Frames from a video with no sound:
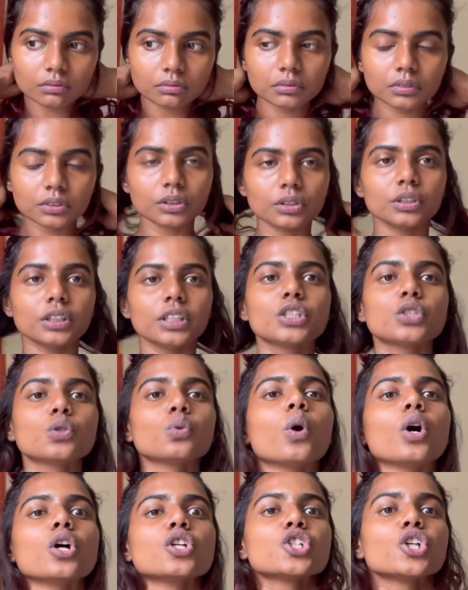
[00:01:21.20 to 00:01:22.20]
you need to
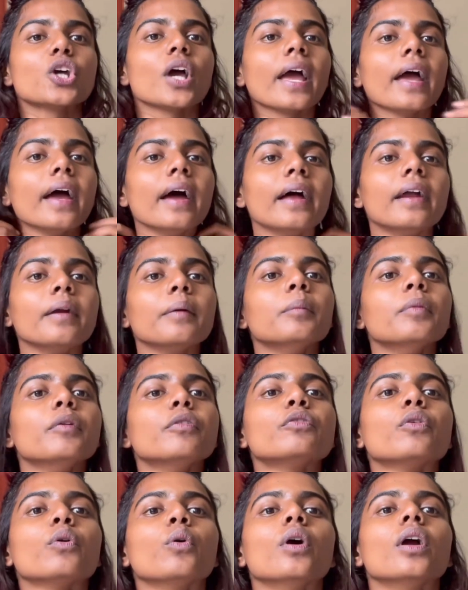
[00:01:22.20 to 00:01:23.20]
wash your hair
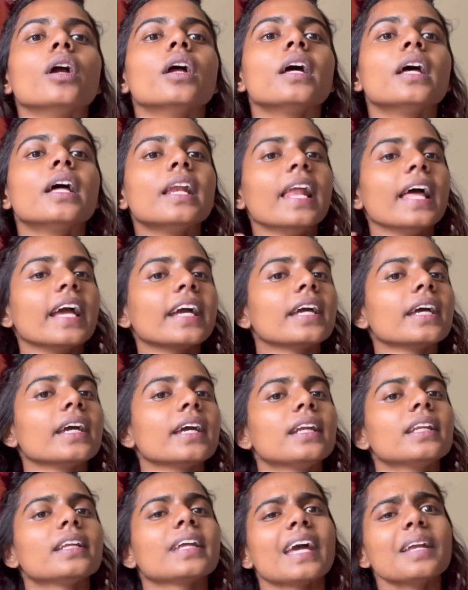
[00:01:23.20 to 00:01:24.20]
before. Like,
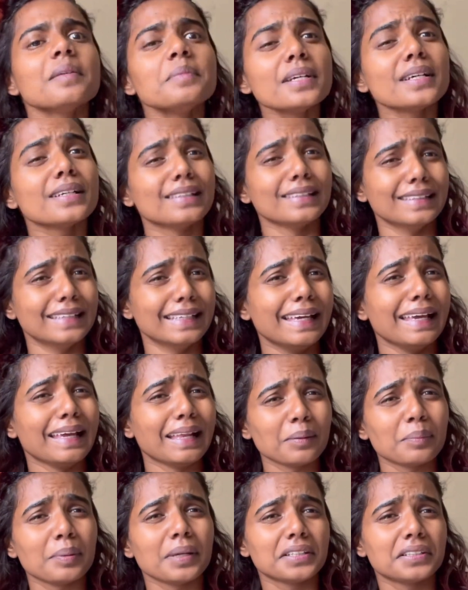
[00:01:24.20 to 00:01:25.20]
it can be a
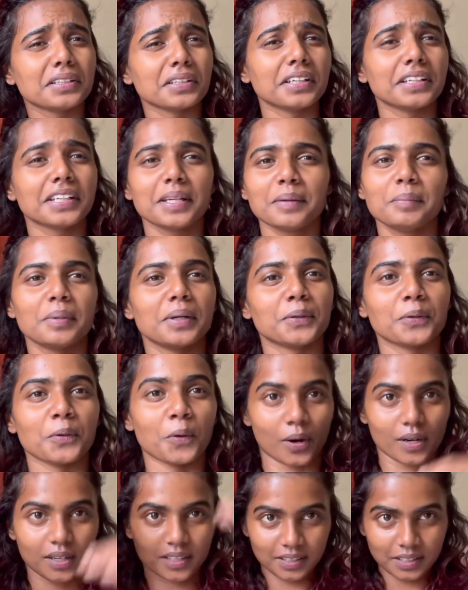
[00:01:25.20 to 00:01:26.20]
little bit dirty, but
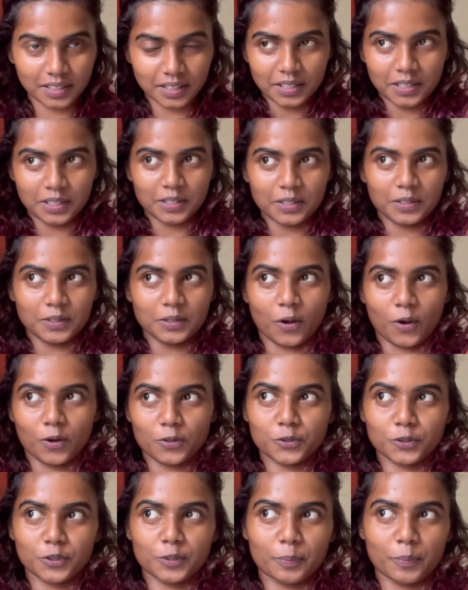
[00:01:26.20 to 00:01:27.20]

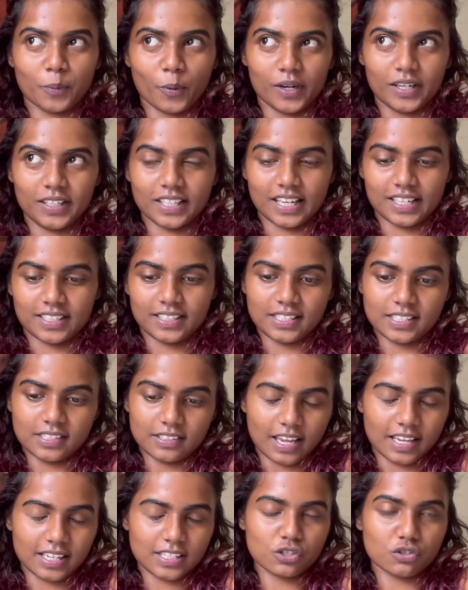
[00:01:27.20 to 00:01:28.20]
not to the point that it's
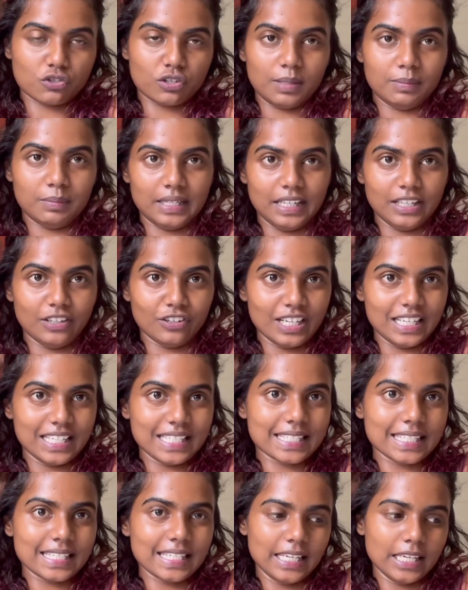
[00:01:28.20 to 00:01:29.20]
extremely
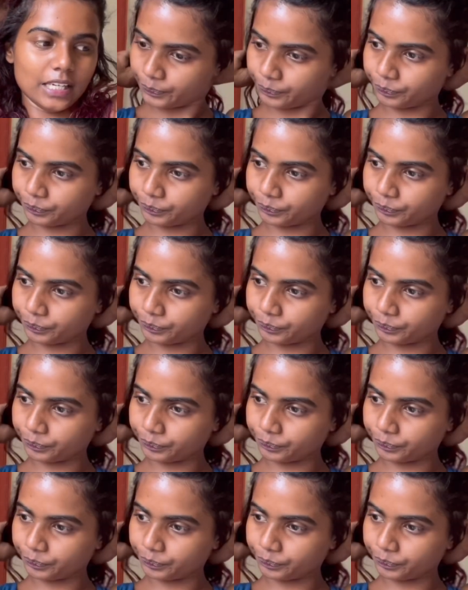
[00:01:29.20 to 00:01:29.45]
greasy.